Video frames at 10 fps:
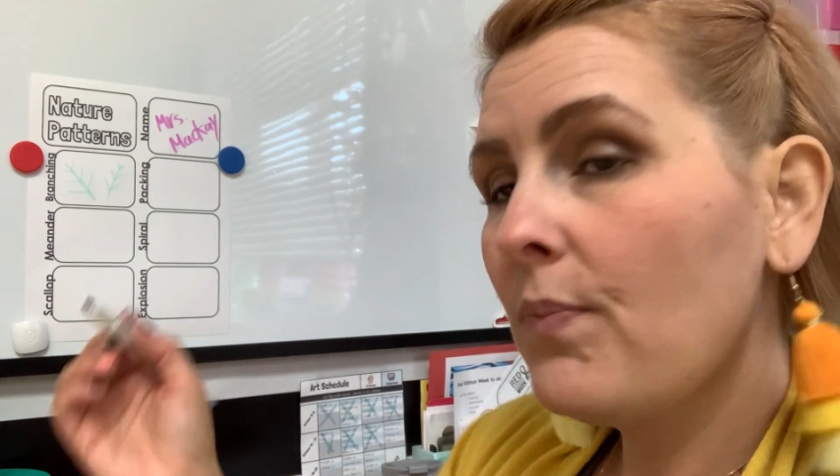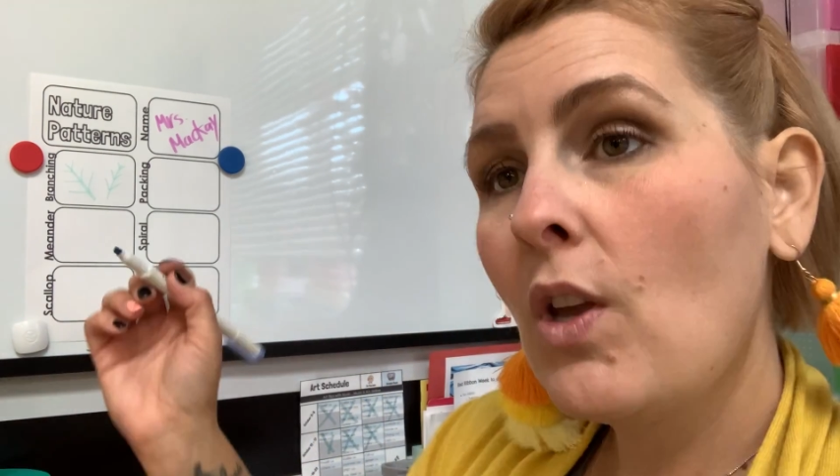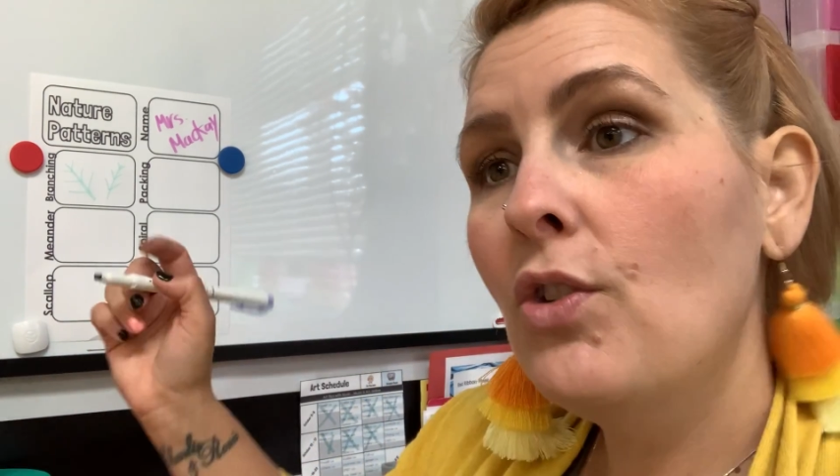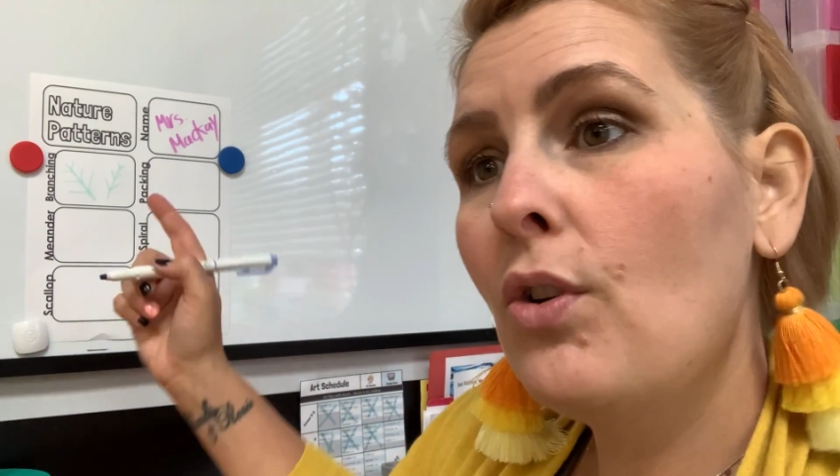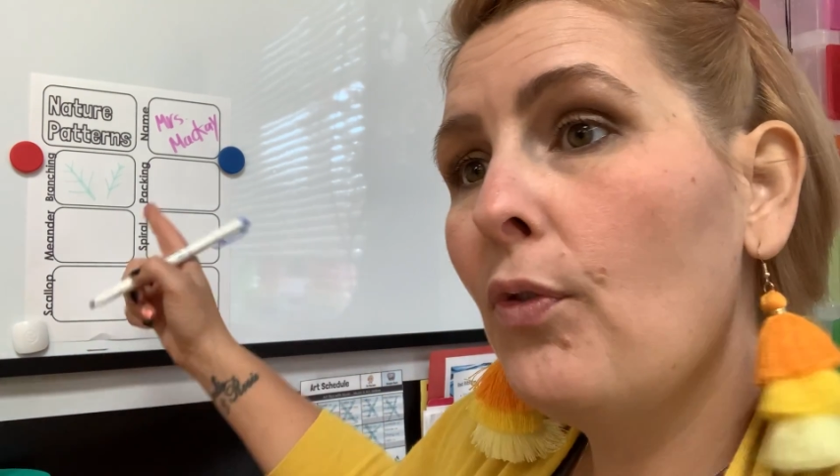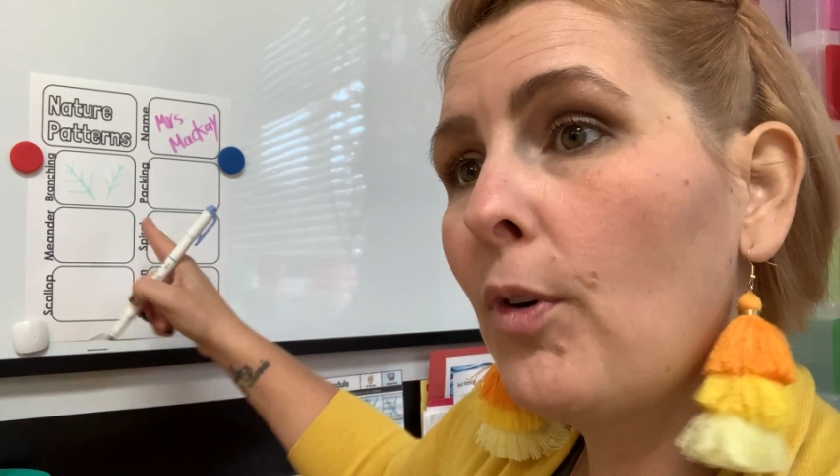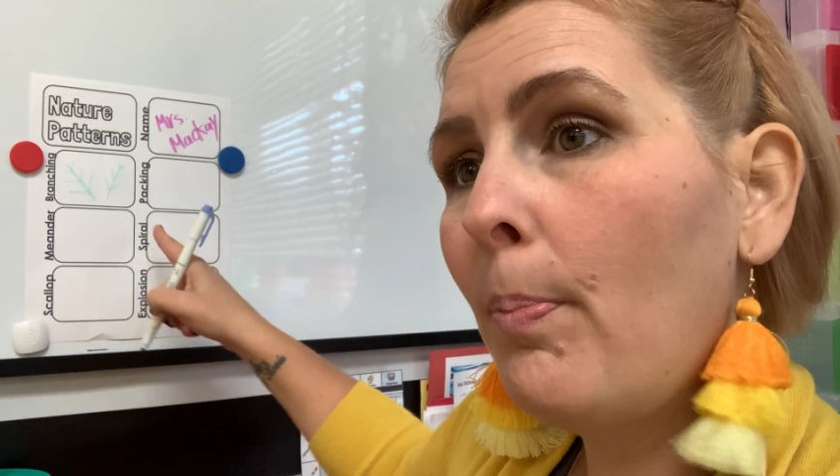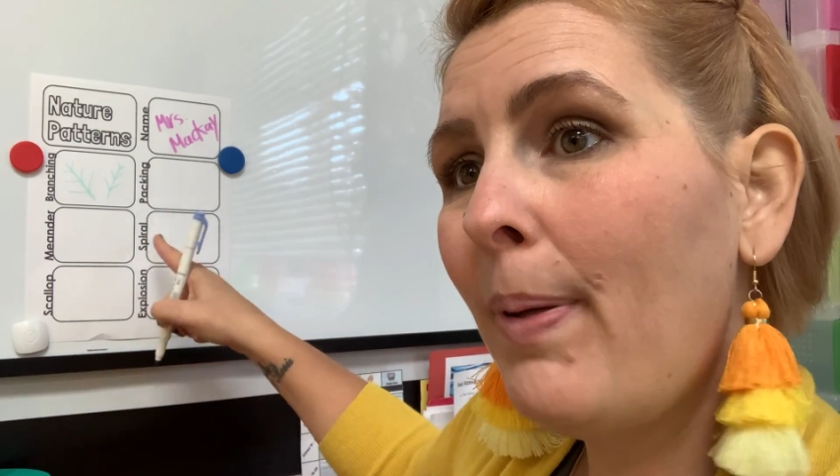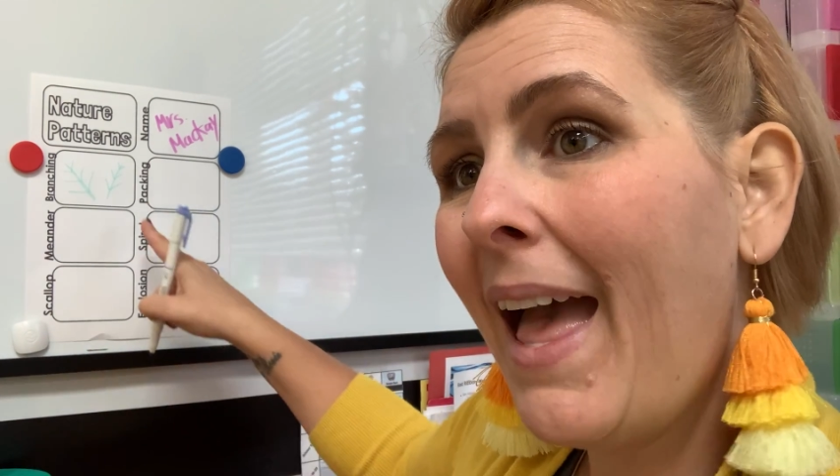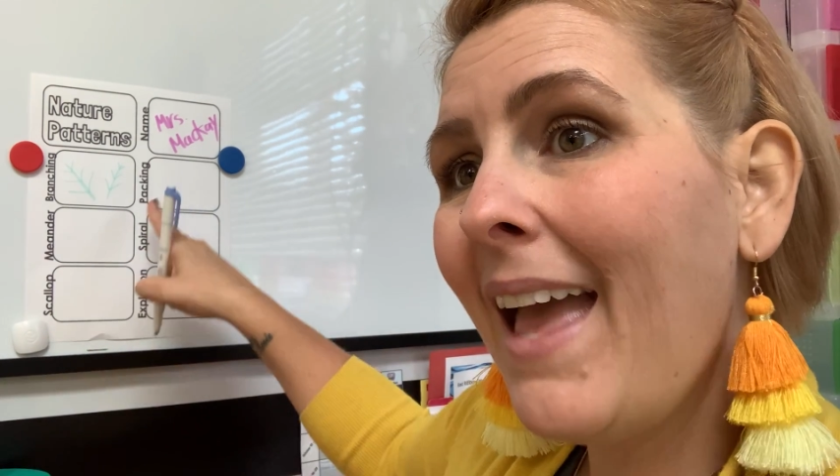So for
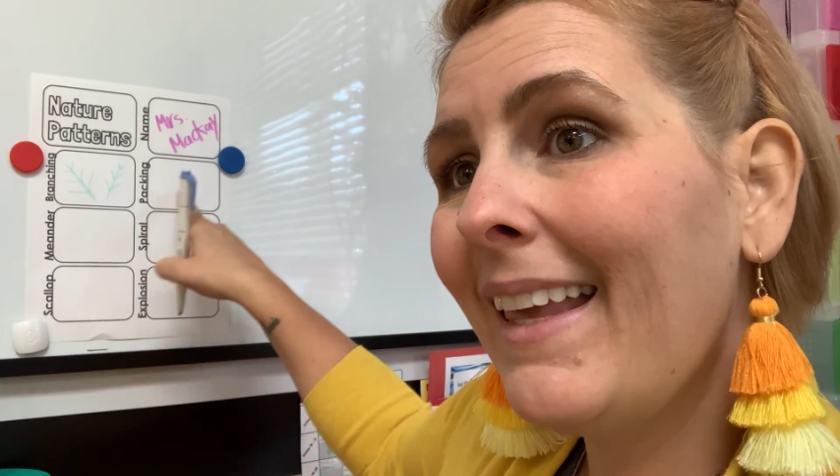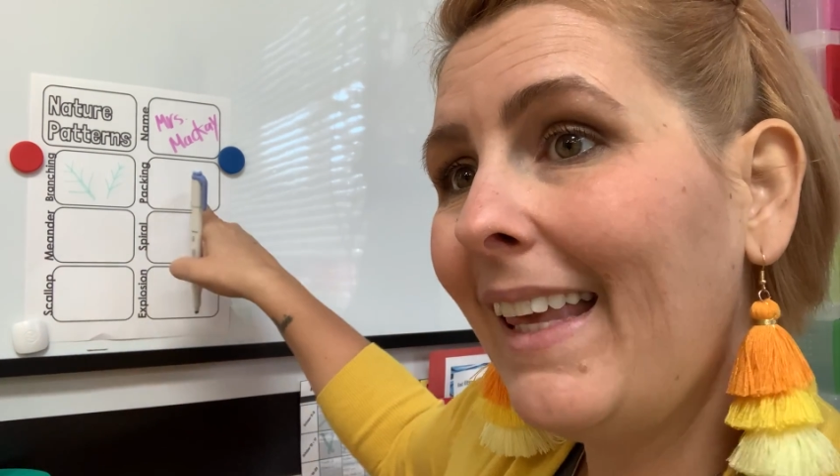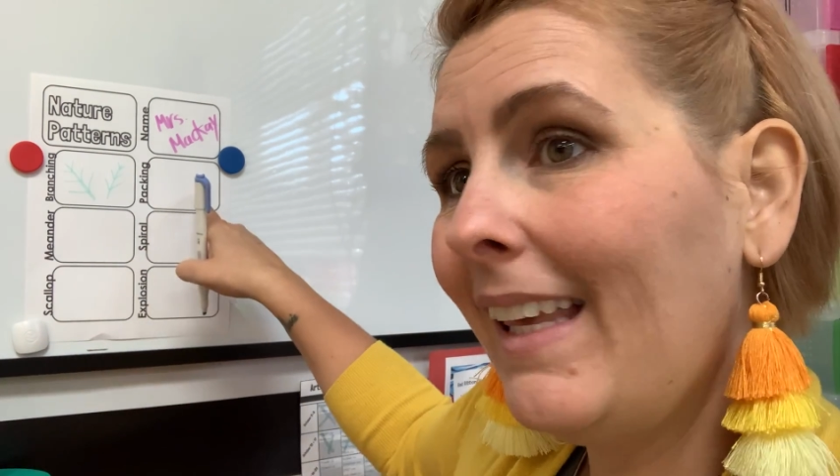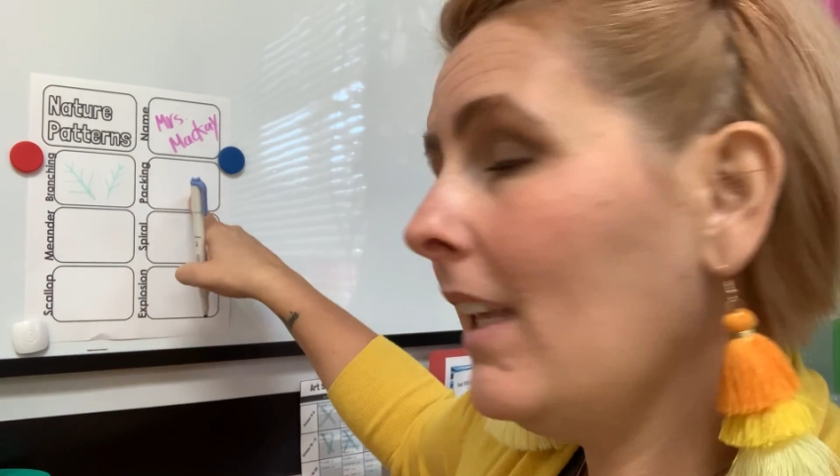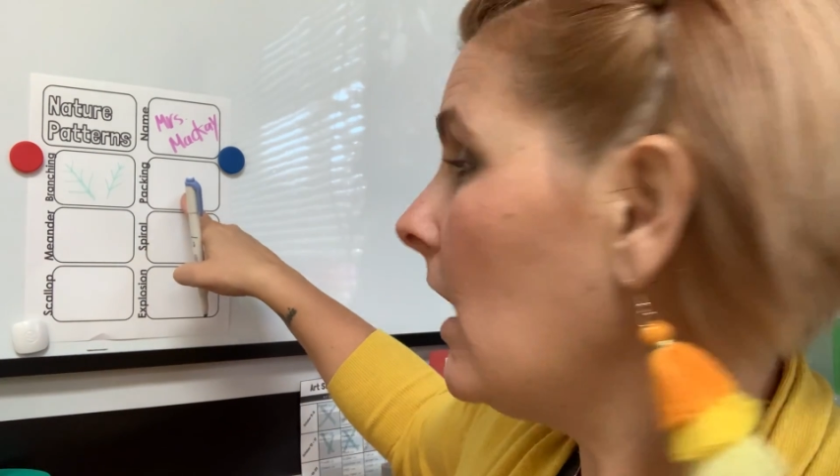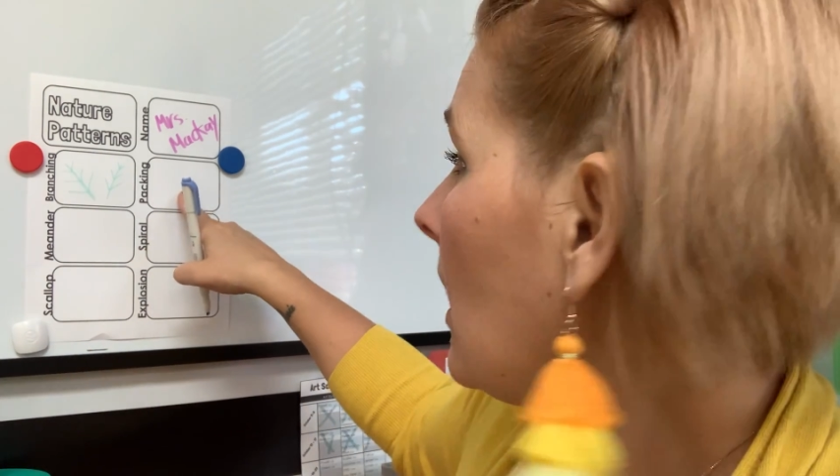packing,